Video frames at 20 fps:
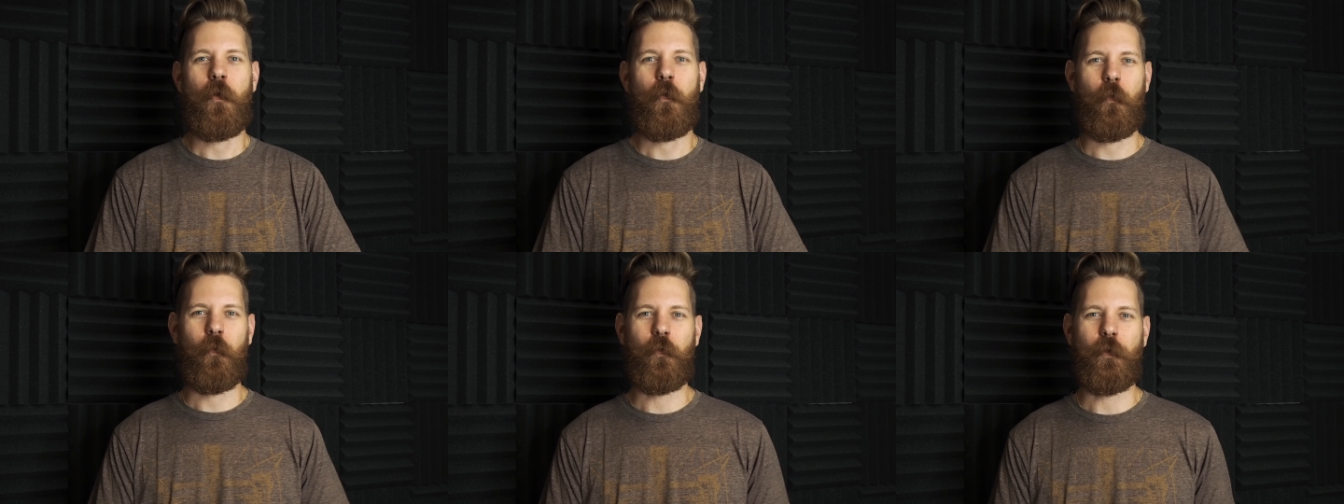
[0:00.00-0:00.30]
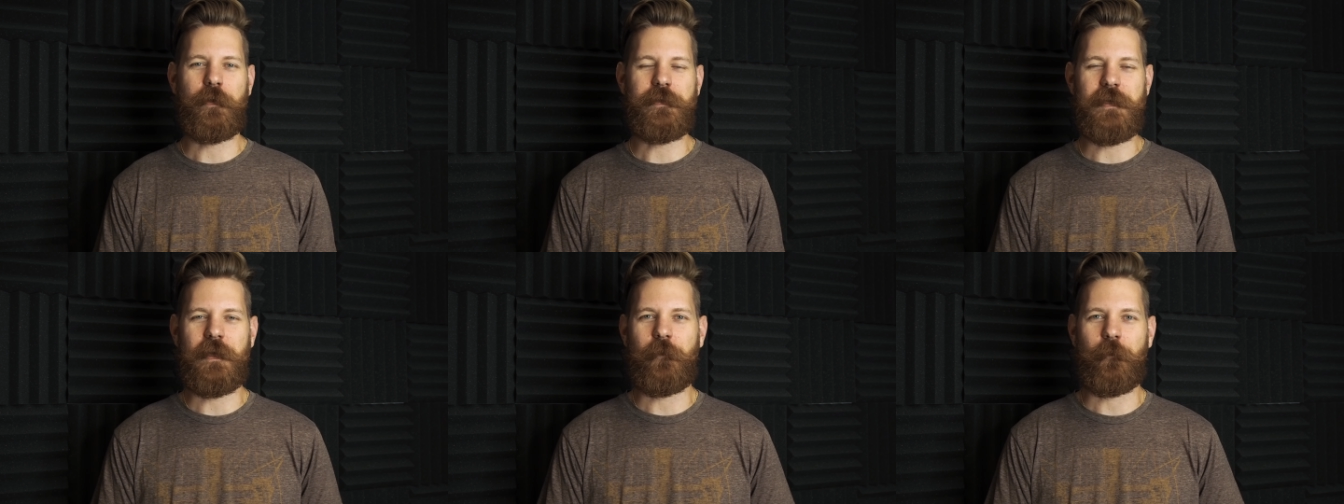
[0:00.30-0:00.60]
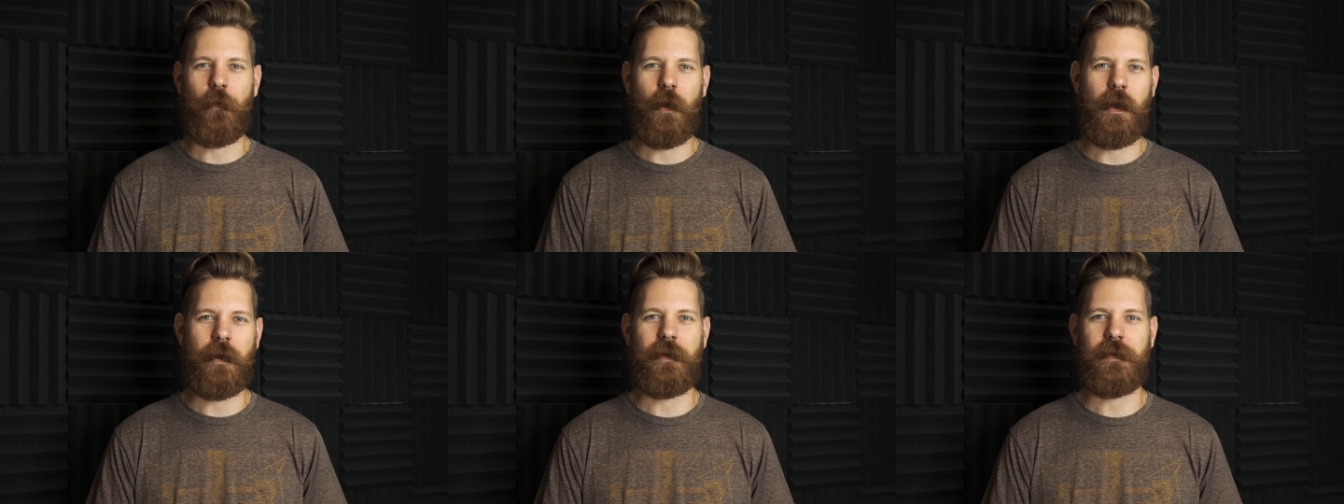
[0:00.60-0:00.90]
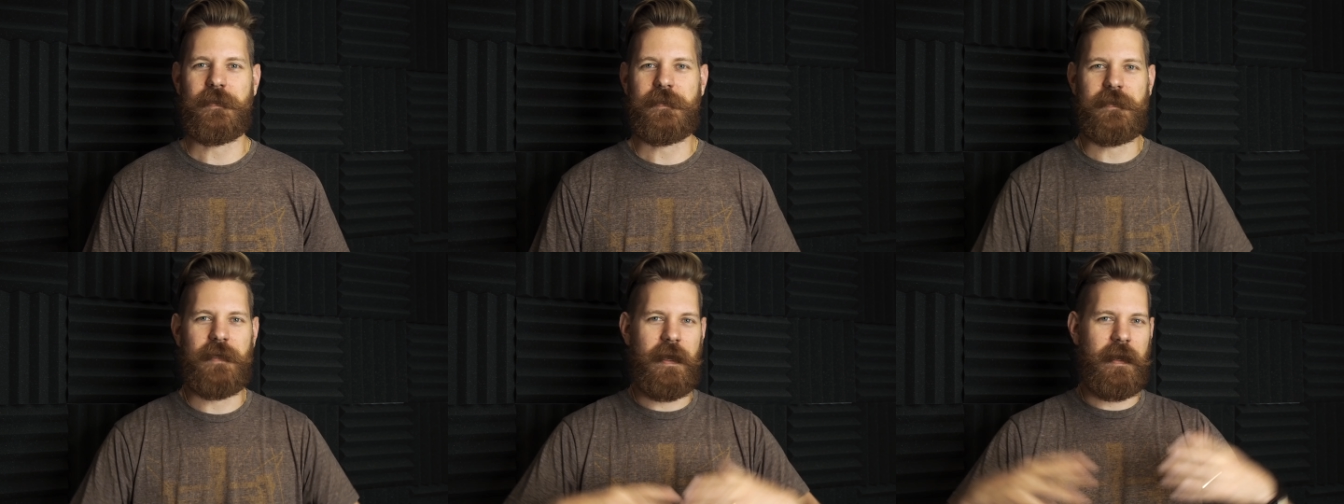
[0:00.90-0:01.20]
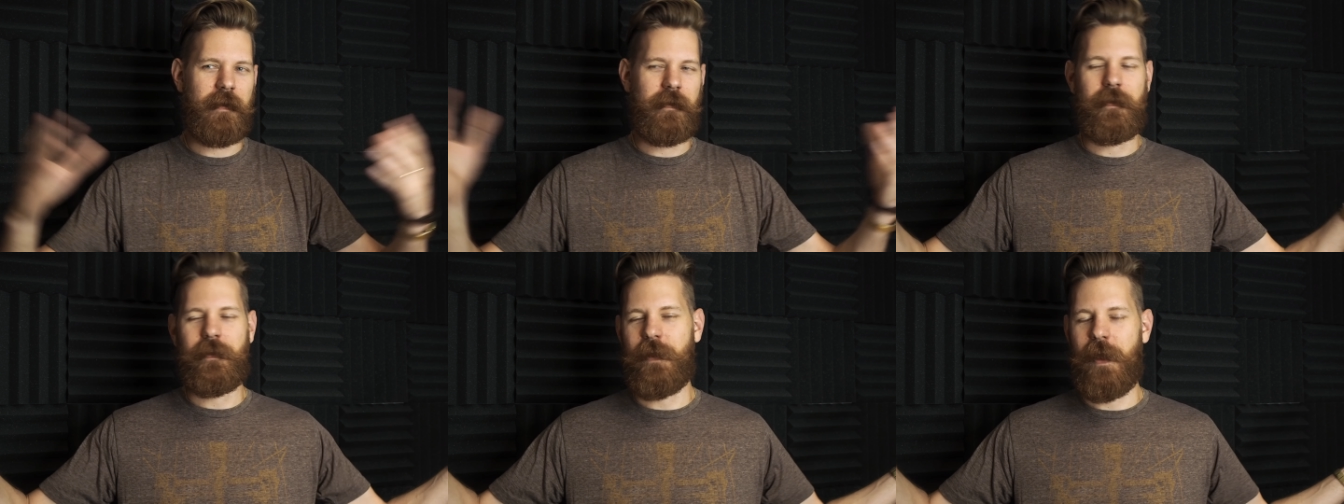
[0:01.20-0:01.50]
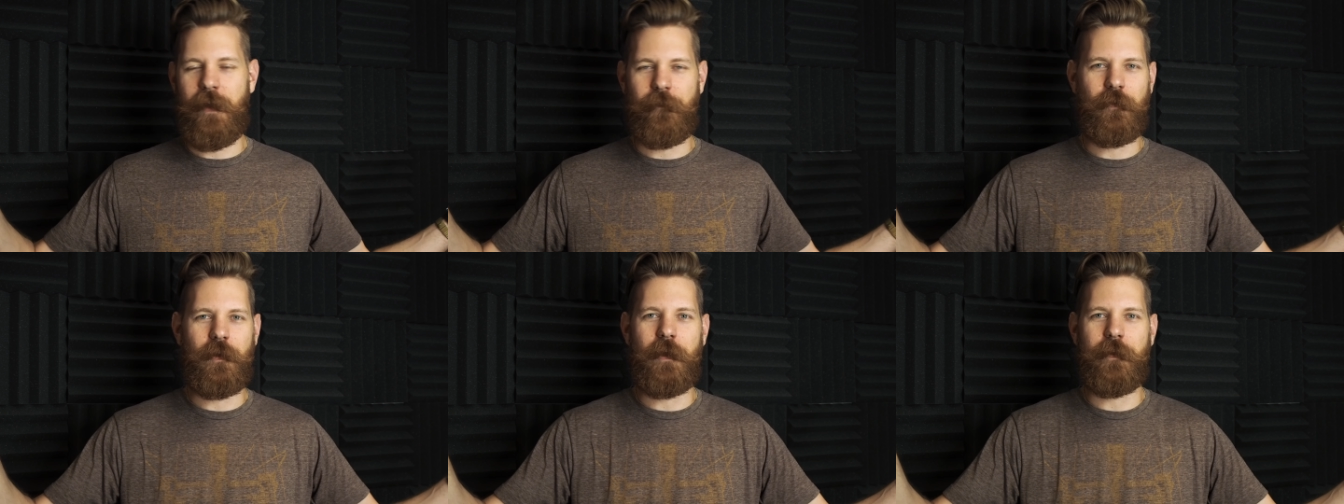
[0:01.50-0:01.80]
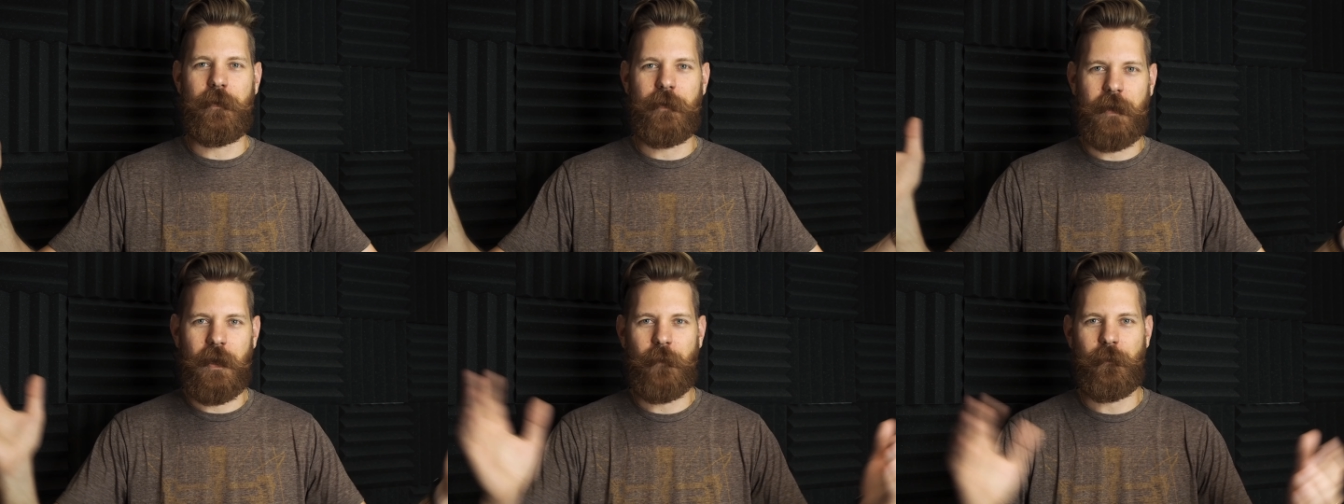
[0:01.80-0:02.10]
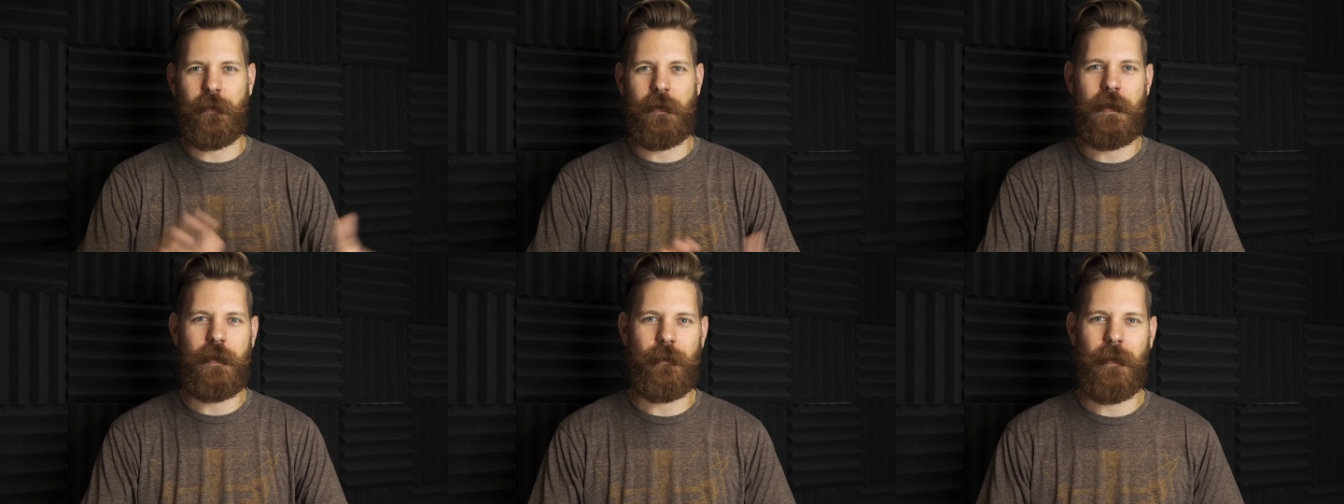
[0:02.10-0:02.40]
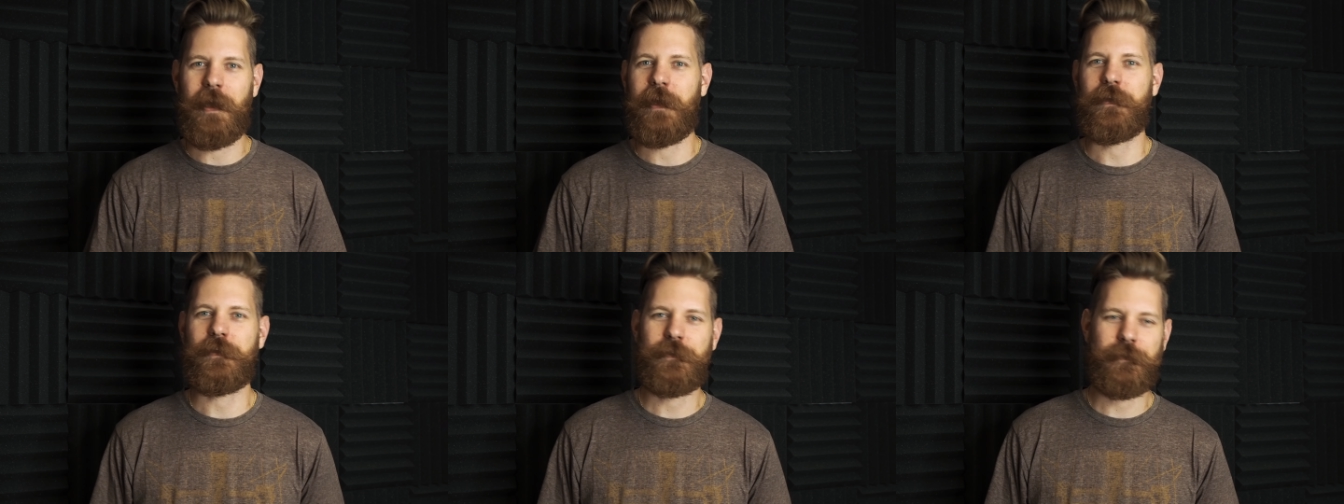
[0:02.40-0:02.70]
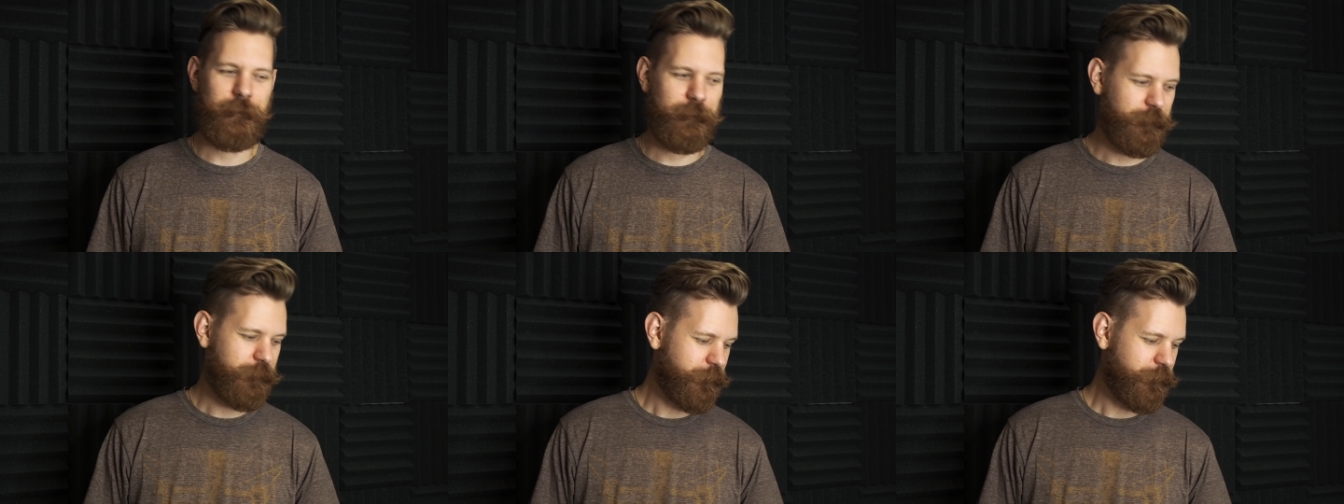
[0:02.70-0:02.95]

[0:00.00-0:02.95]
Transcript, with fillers: woodsy fragrance that every other company makes